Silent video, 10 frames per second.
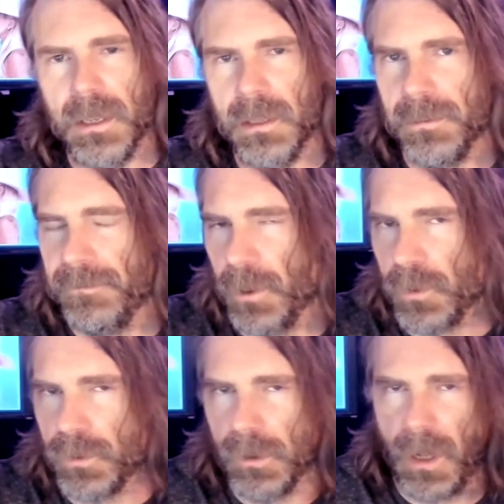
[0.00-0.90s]
the
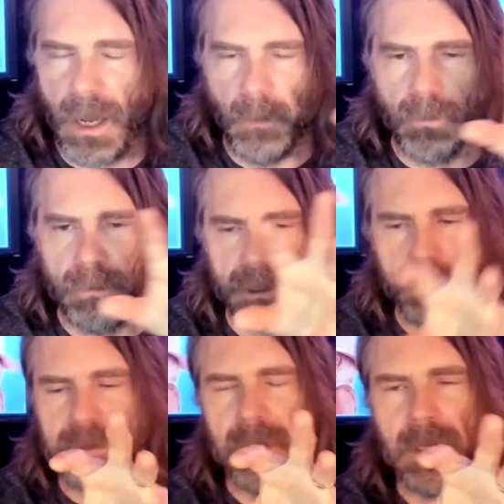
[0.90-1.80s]
vocal, I will
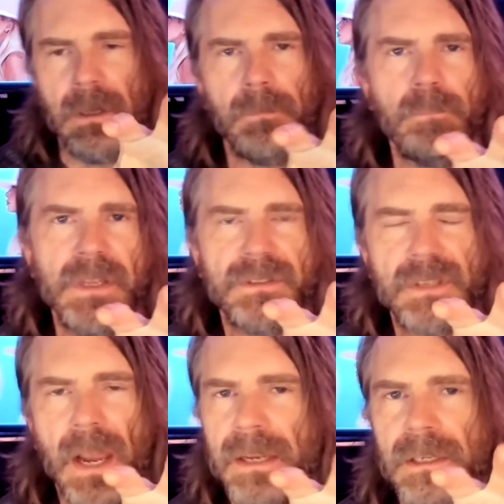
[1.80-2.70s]
use a
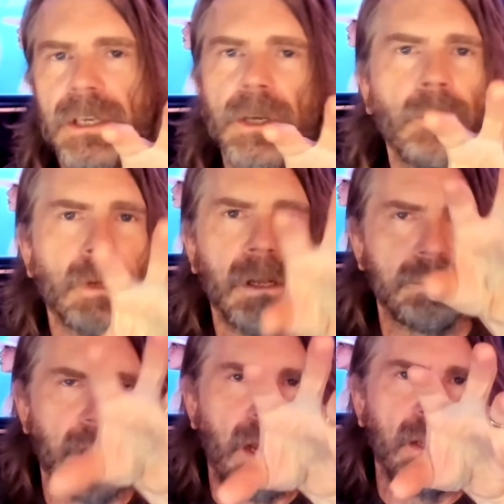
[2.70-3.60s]
mid-side EQ and I'll
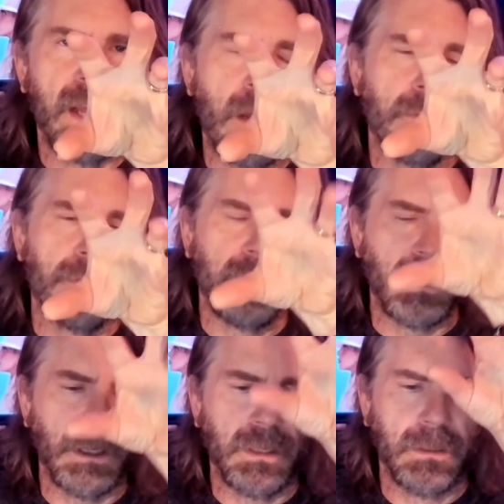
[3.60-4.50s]
dial out
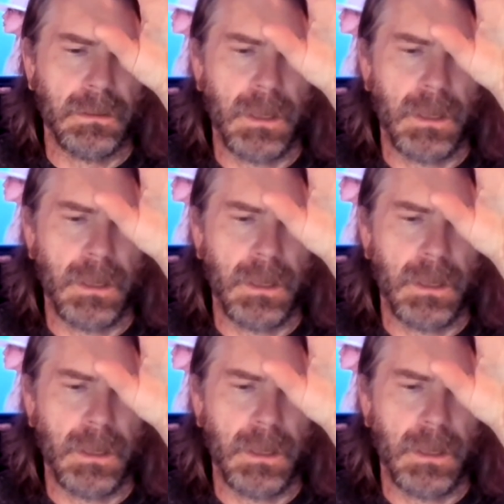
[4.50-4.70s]
the